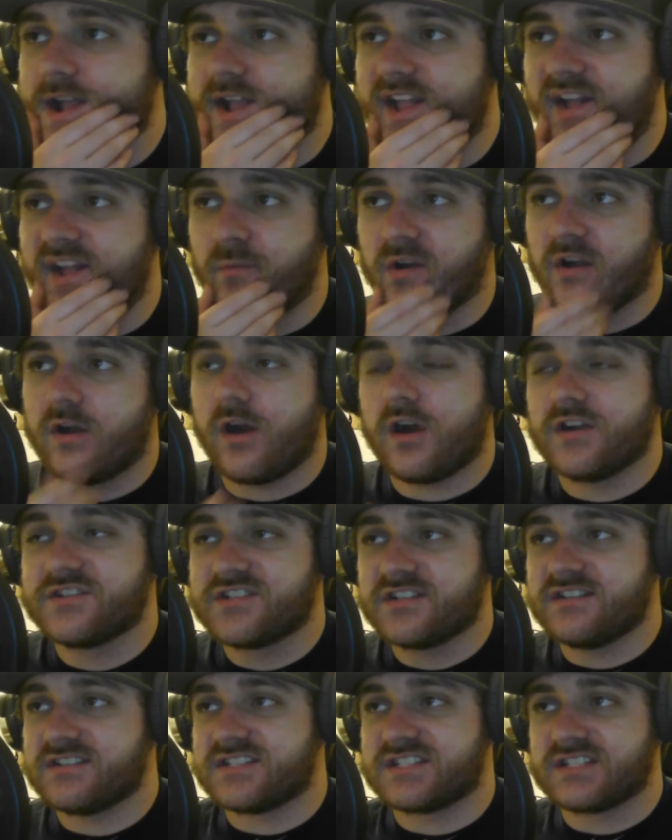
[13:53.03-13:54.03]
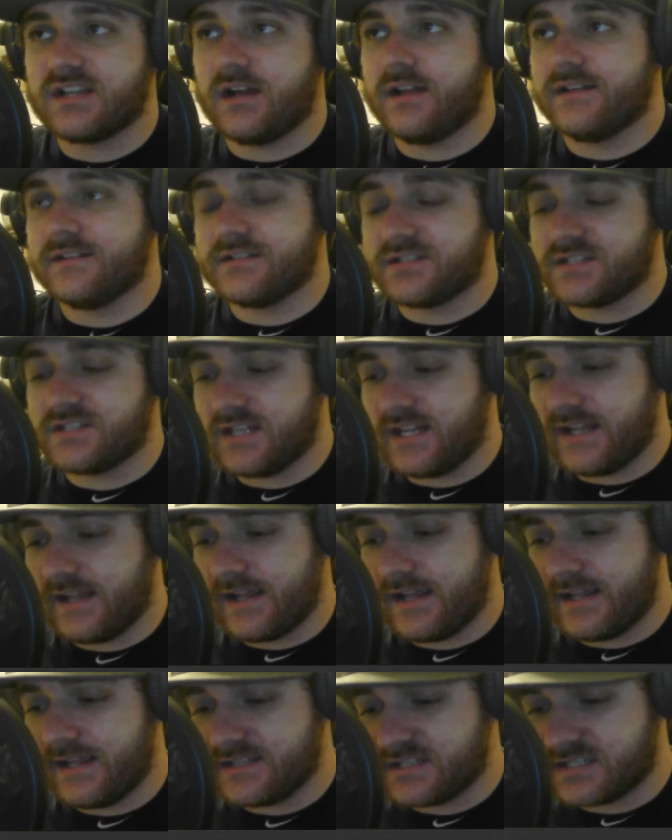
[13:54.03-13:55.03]
In regards to the Suns,
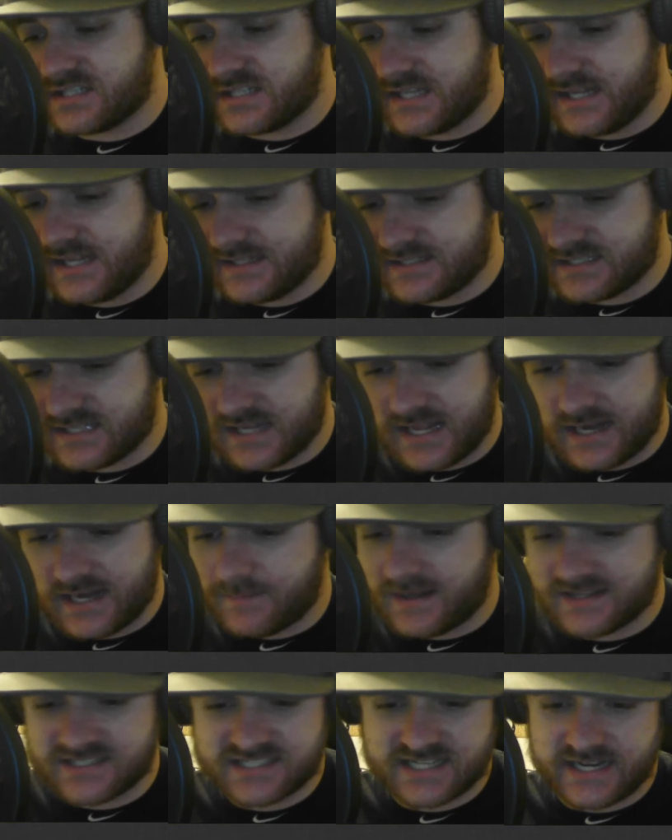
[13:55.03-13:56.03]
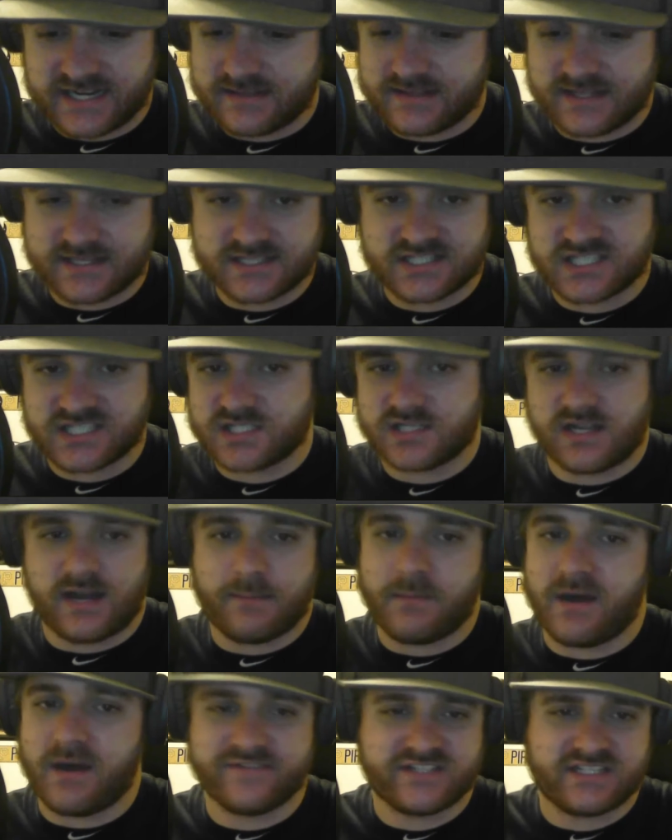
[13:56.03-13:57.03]
it's and I'm not saying this,
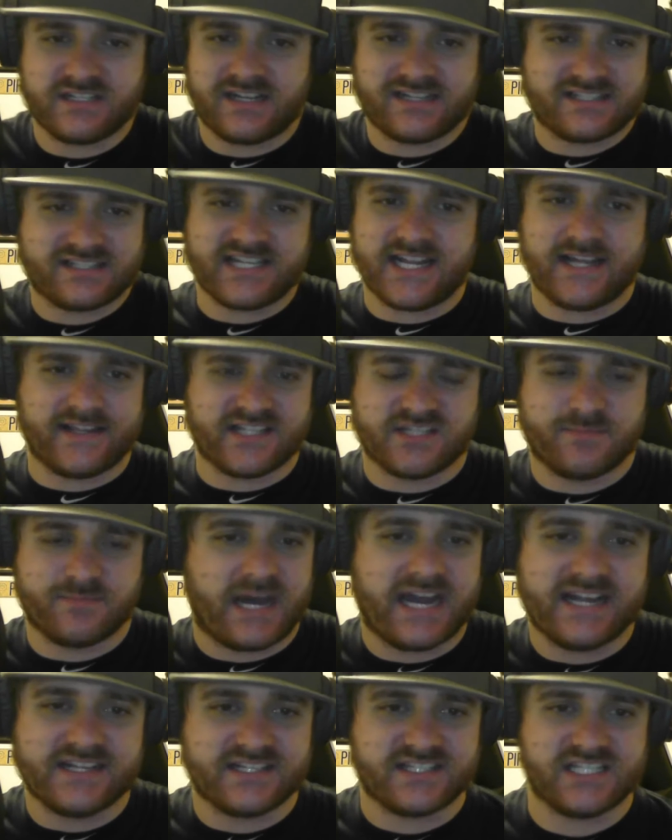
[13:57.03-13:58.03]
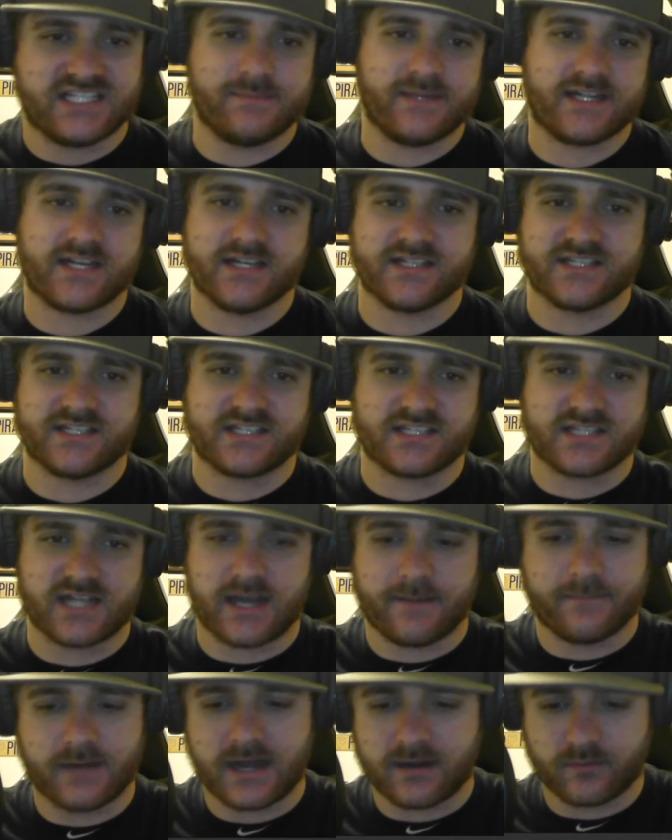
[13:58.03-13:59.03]
I'm obviously not saying this biasly because
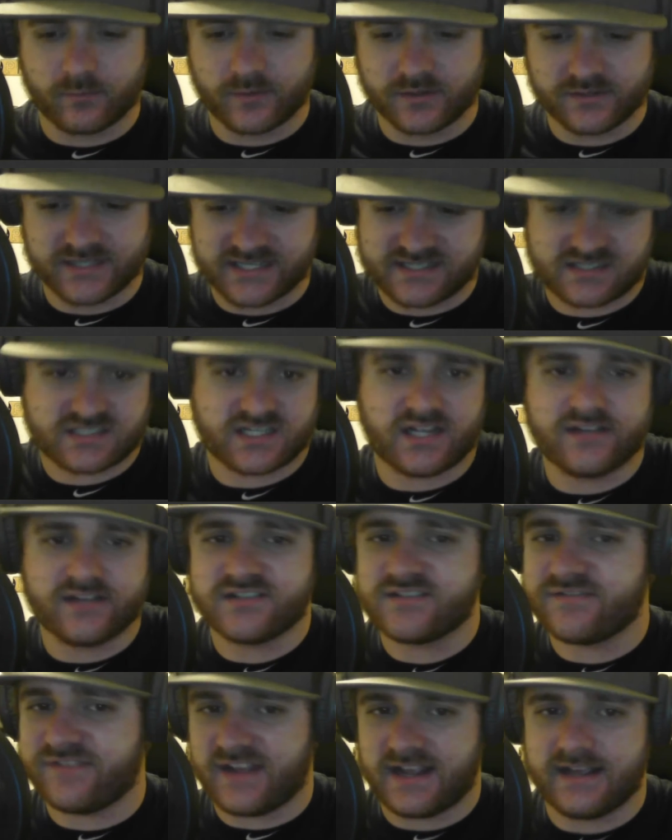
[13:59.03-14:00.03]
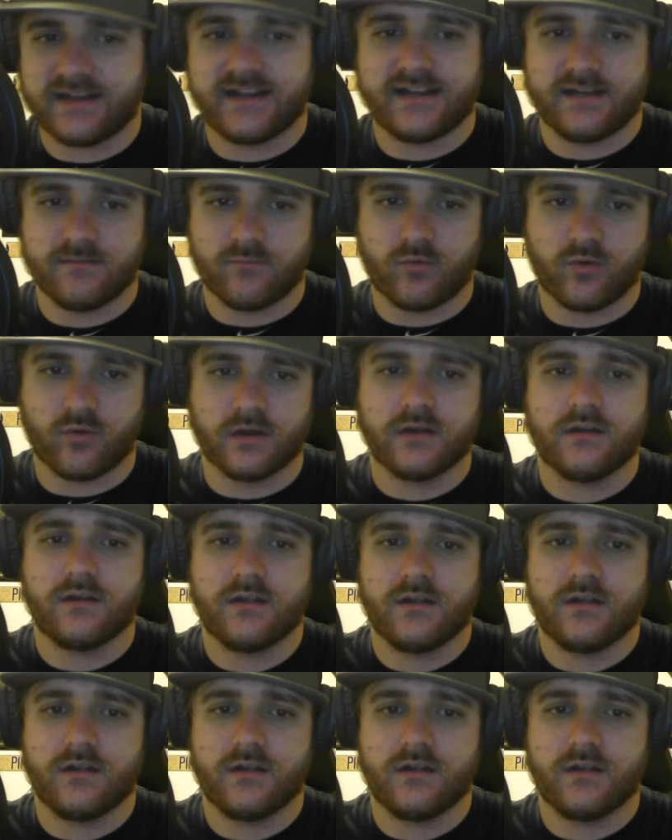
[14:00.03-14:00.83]
I'm not really a Suns fan anymore.